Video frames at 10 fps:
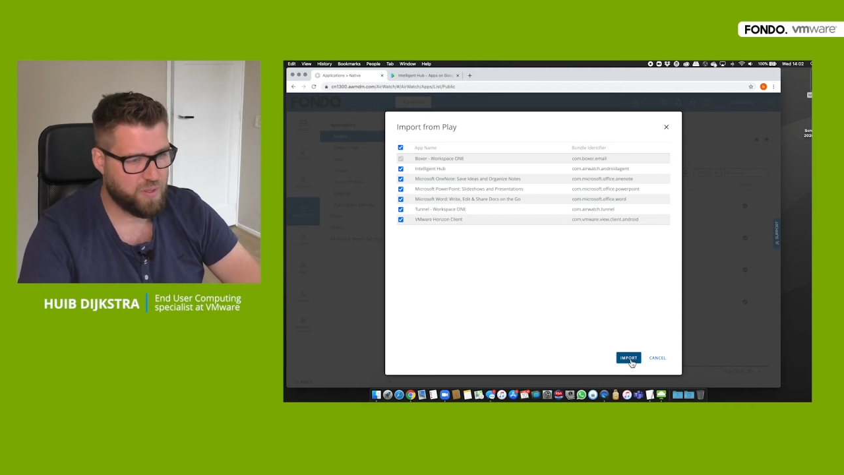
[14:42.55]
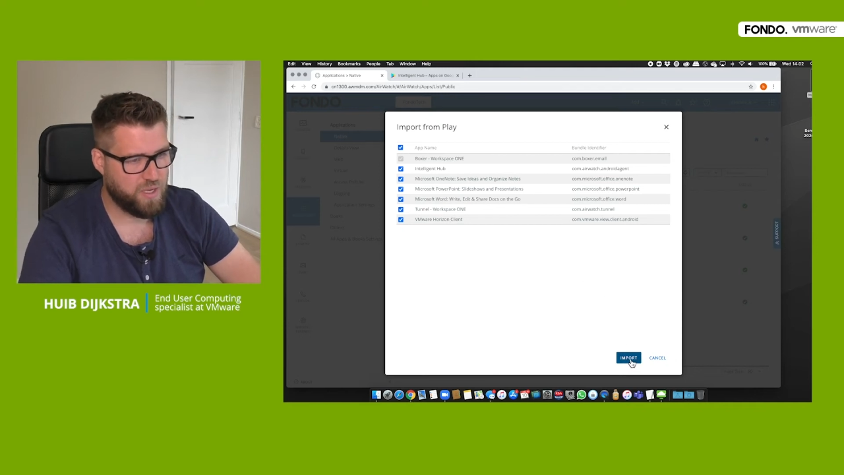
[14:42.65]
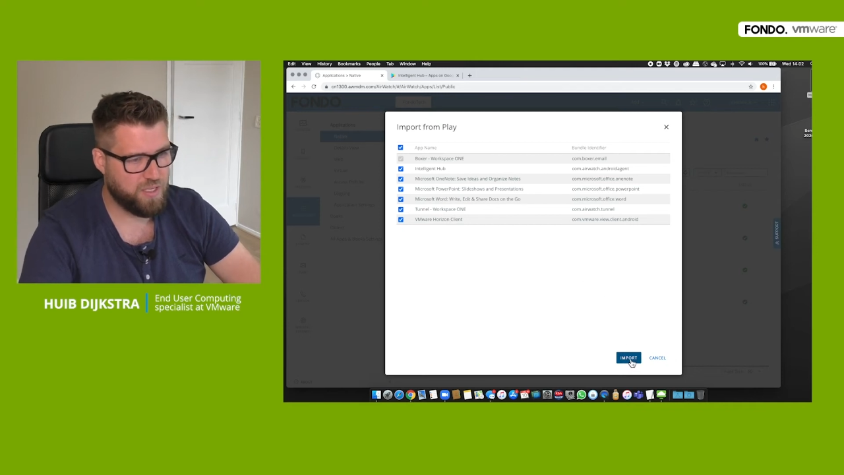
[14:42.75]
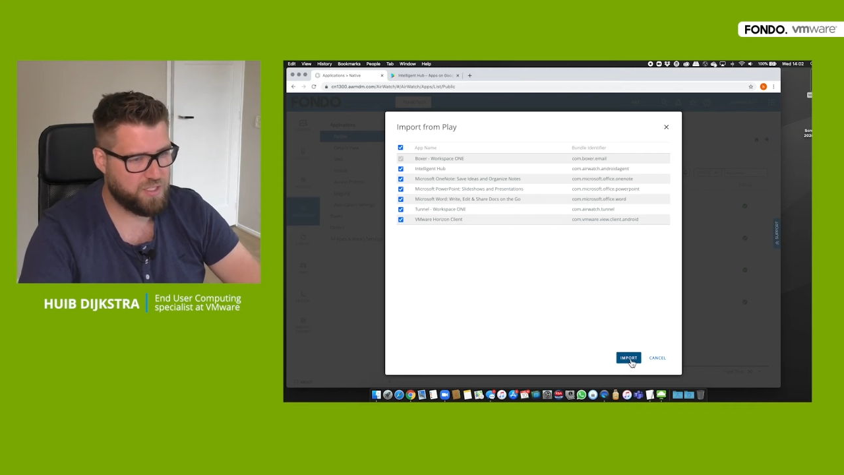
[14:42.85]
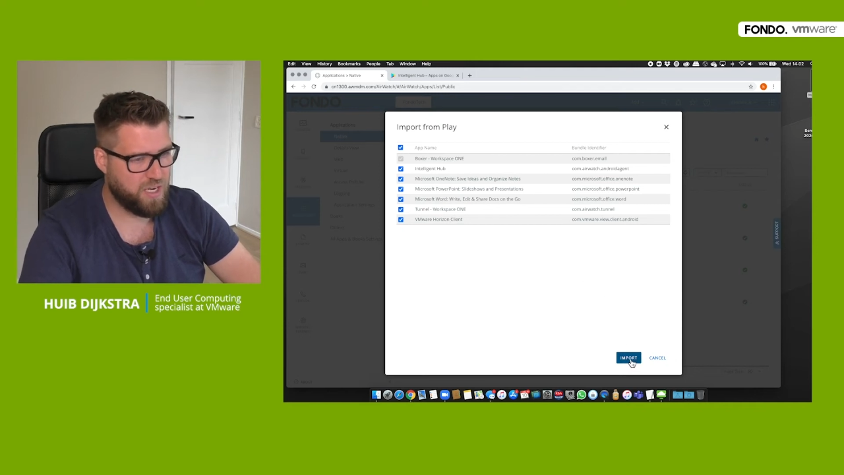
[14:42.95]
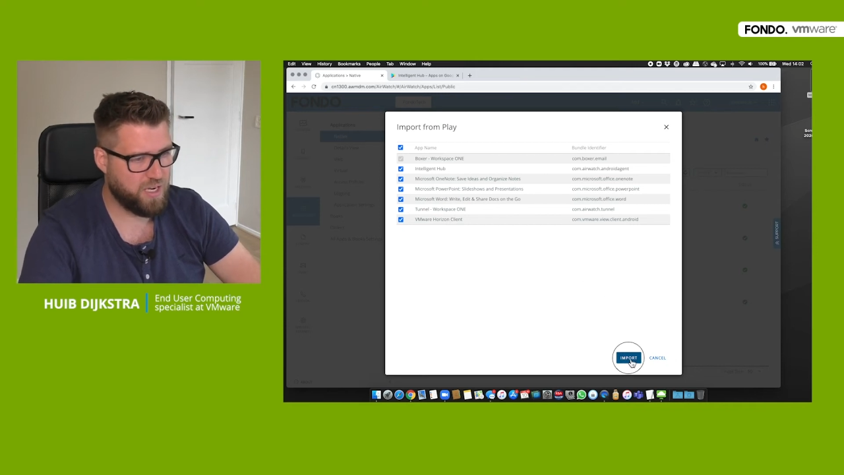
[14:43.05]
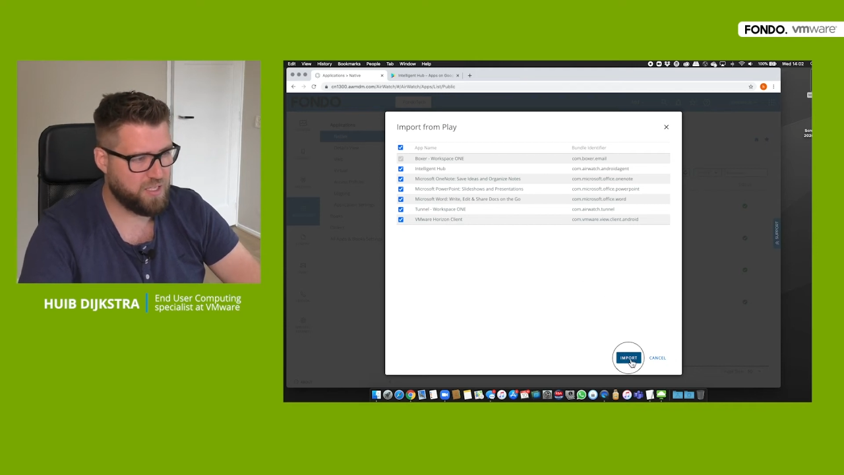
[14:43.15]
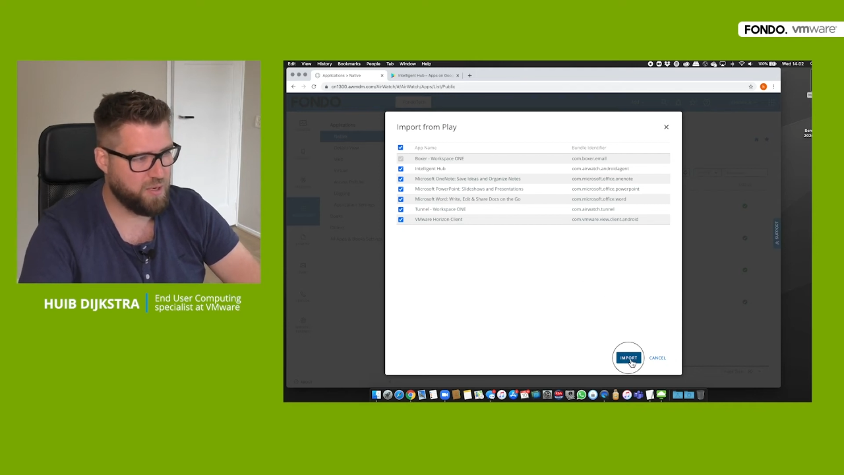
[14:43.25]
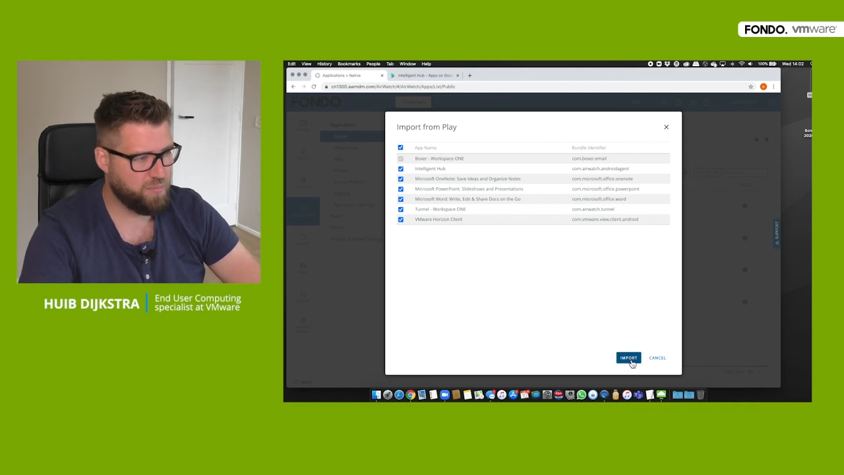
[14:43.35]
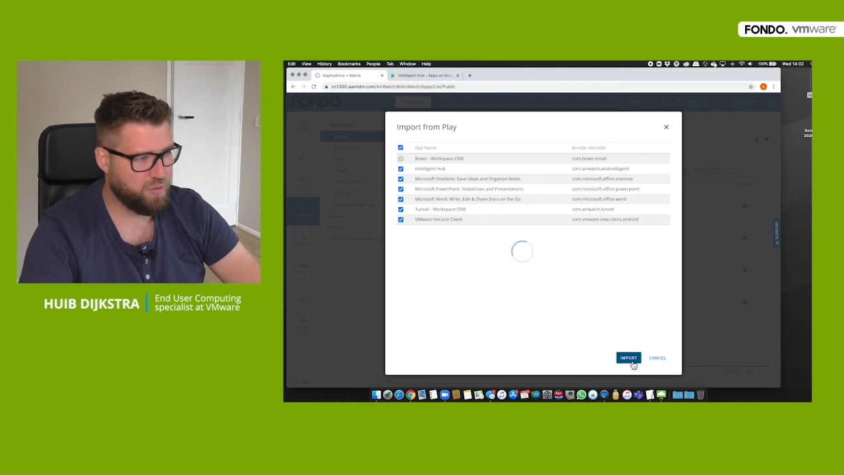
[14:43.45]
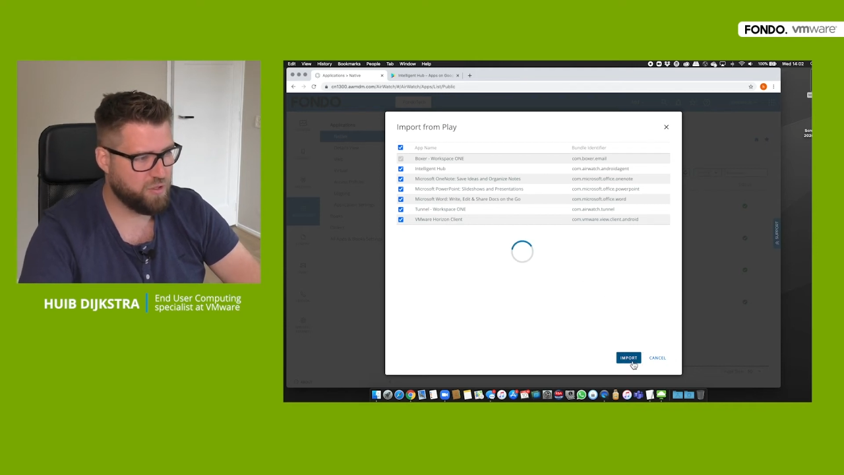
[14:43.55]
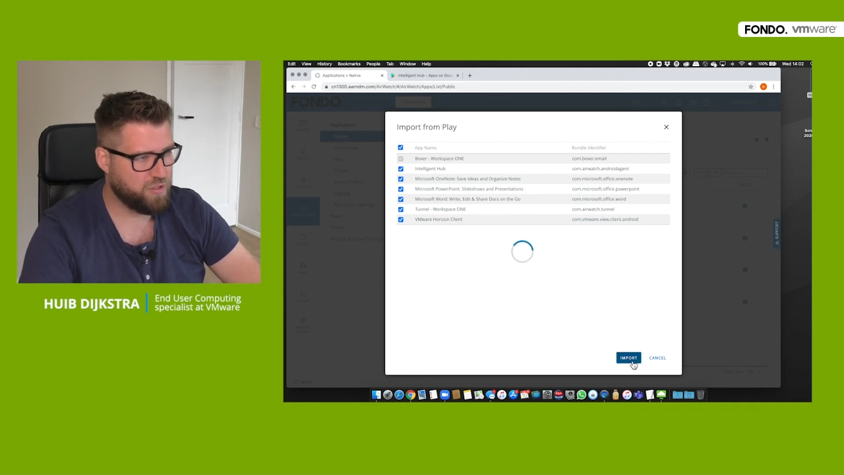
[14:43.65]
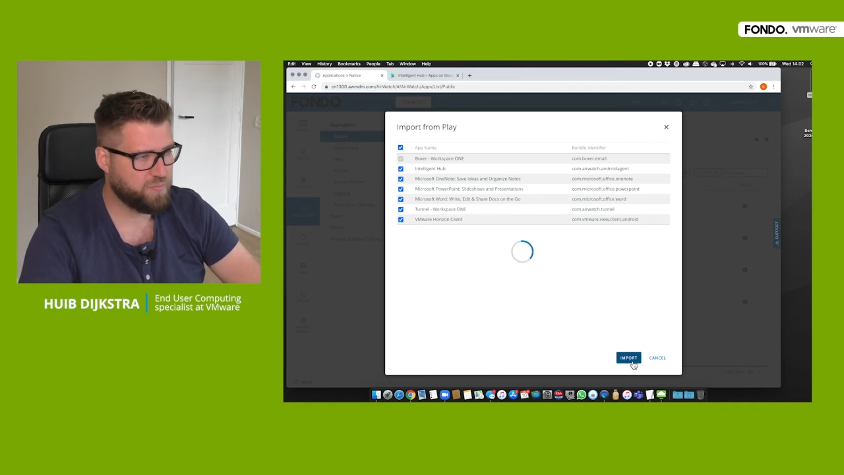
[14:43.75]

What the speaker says: and select Import.